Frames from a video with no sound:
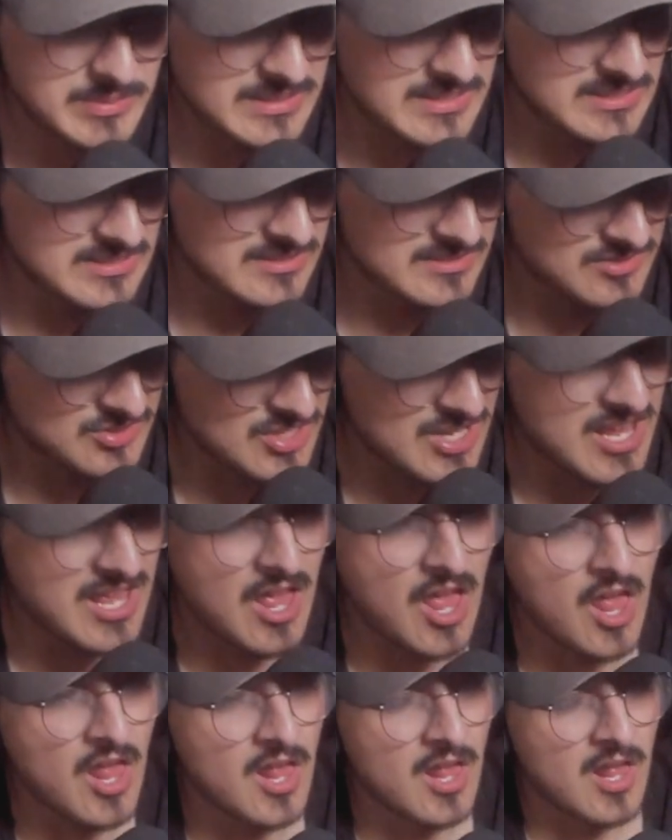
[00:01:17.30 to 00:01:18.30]
is because
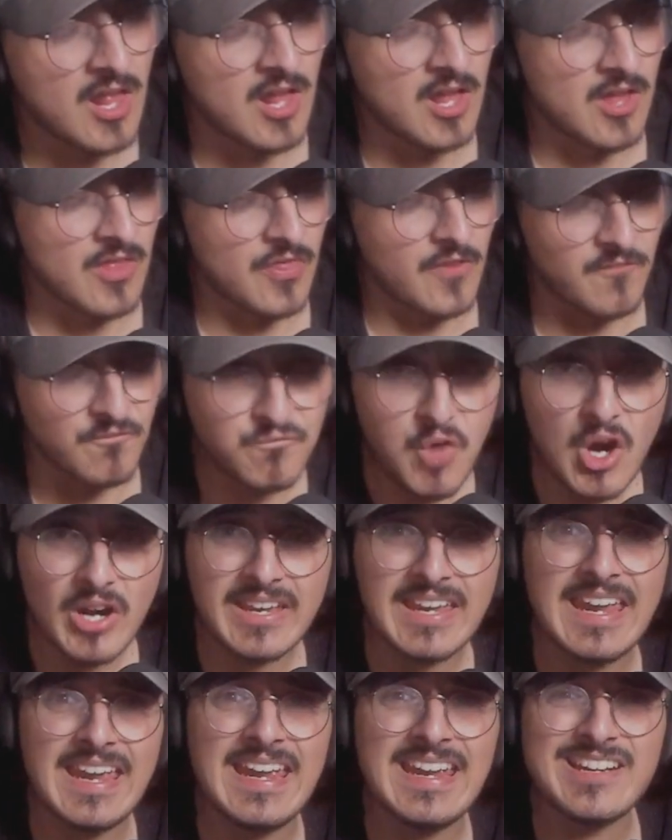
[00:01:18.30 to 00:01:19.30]
the
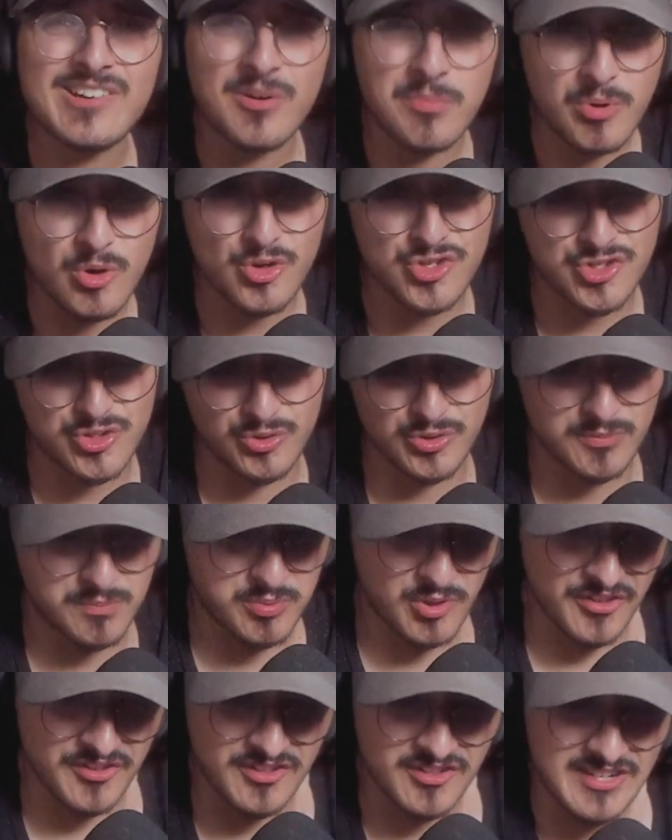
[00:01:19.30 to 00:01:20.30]
fucking commercials,
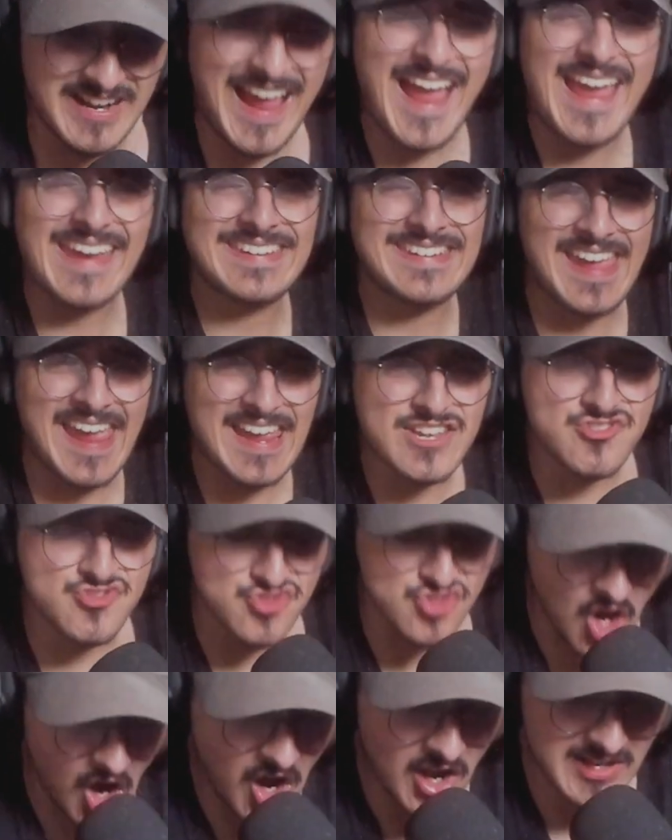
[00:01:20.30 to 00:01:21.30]
brother. I
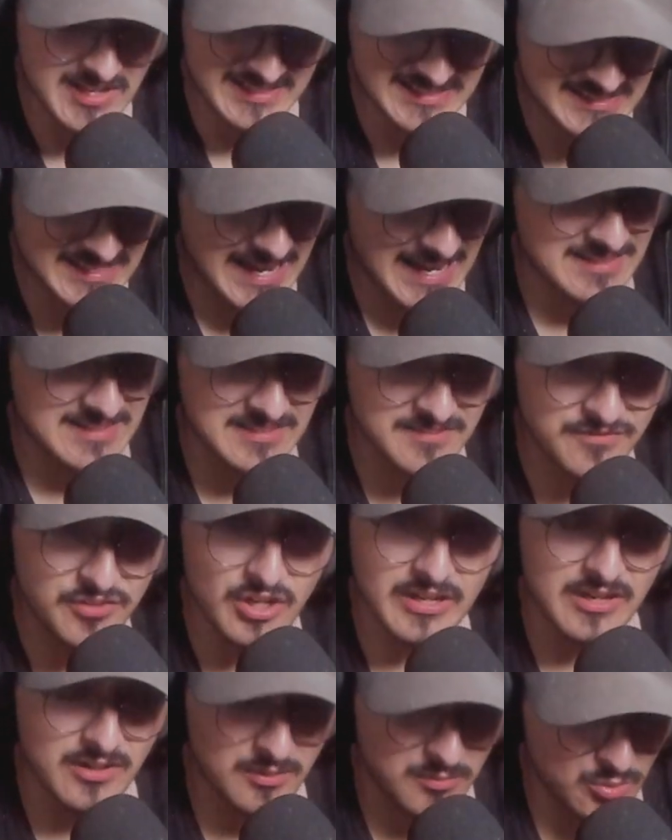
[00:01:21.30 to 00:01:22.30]
cannot stand these
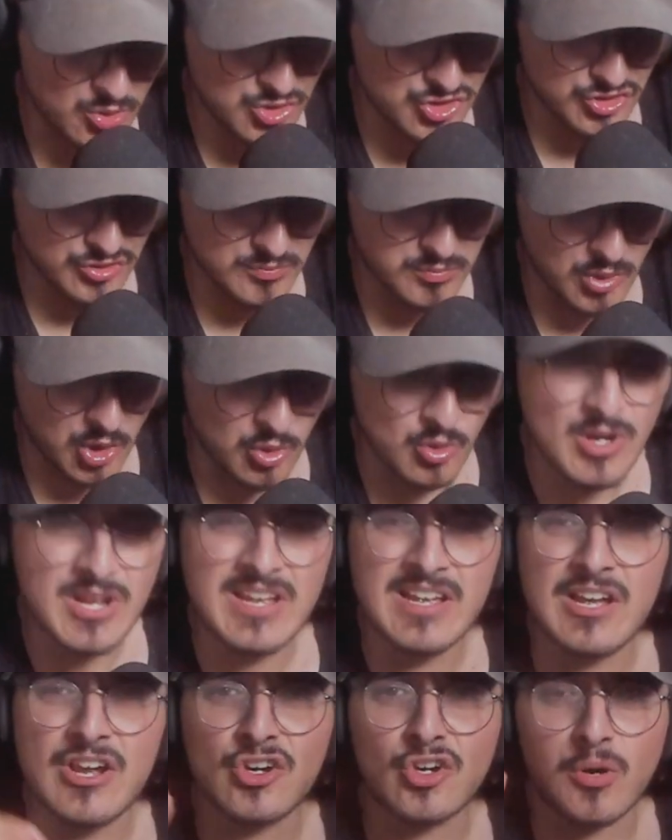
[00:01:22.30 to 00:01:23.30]
fucking commercials, bro.
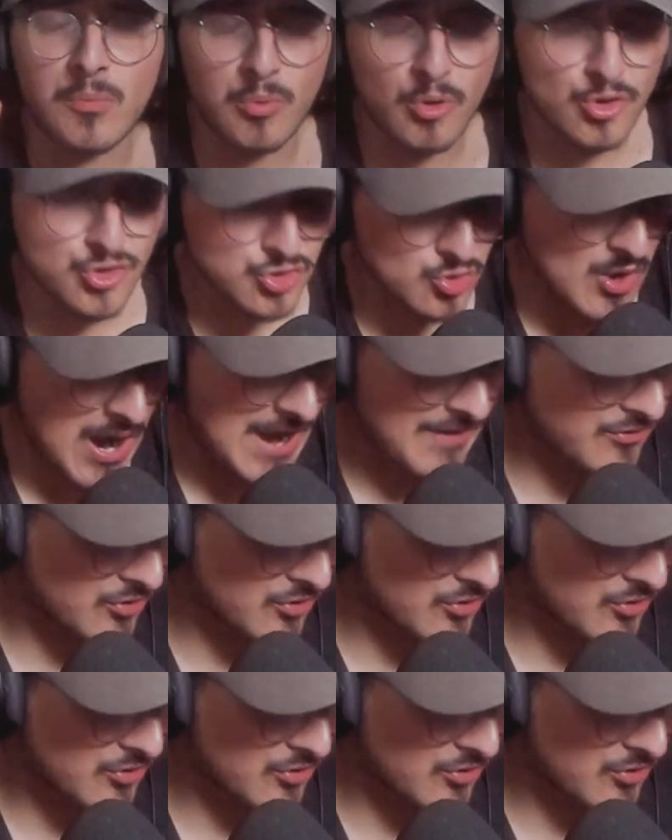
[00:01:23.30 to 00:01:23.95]
Commercial